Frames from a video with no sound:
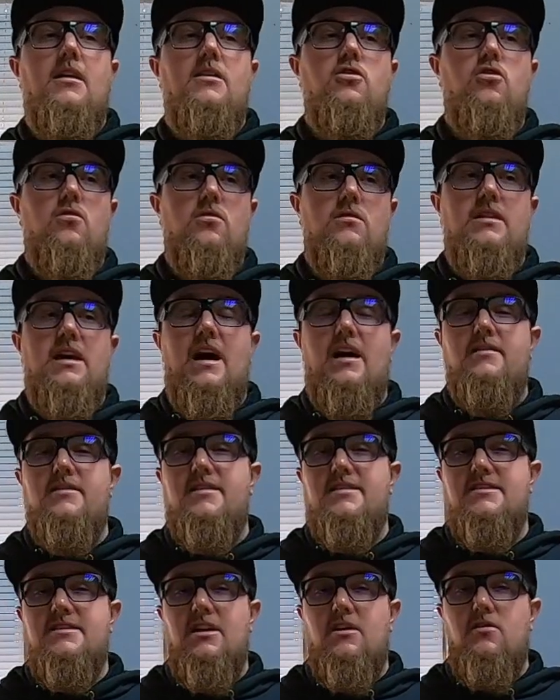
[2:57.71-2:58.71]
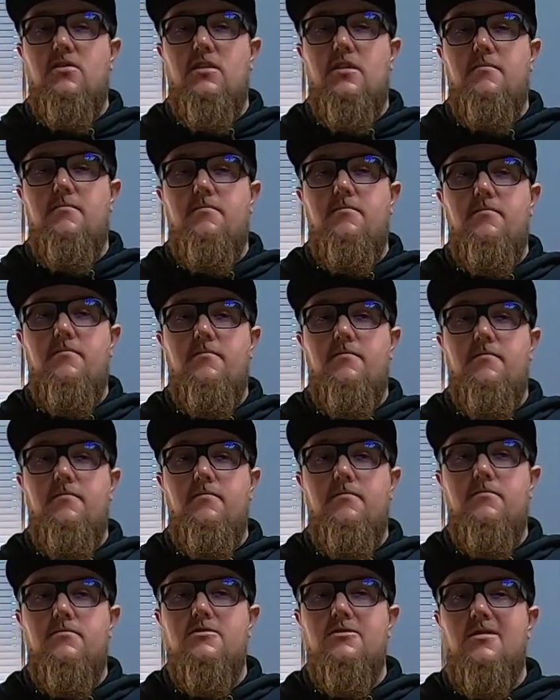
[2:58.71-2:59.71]
you're allowed to sell them.
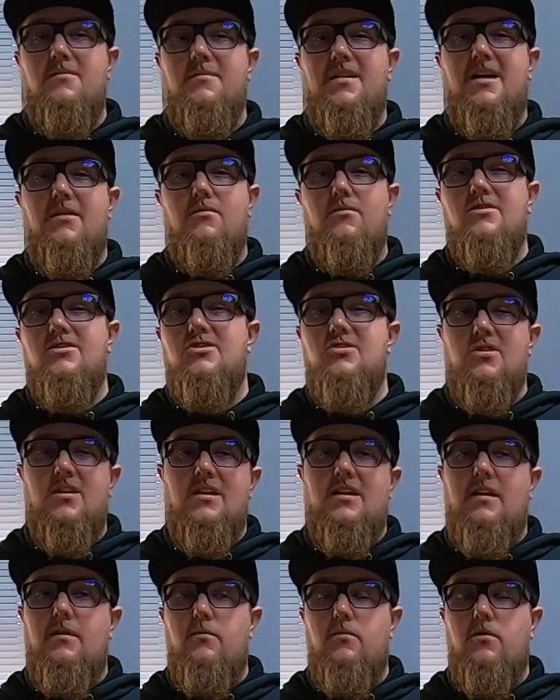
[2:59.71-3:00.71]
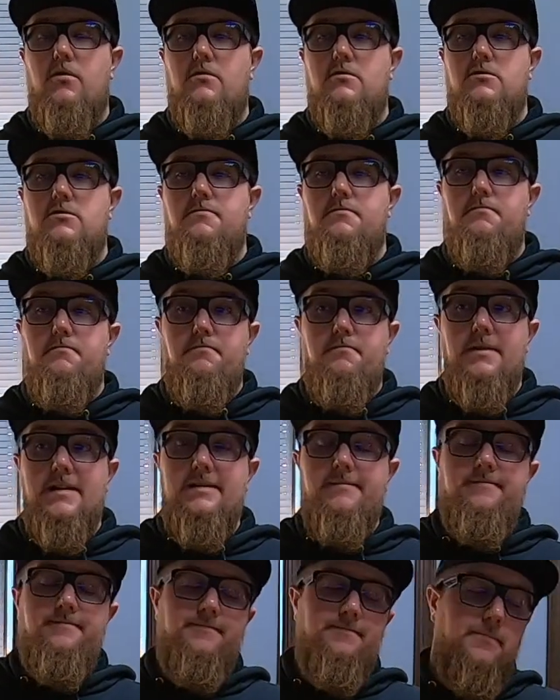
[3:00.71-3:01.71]
So I'm not really sure how that works.
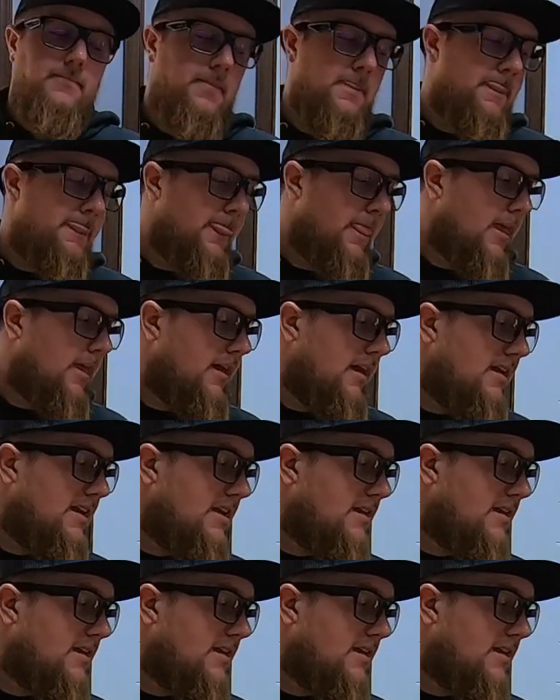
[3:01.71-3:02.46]
But at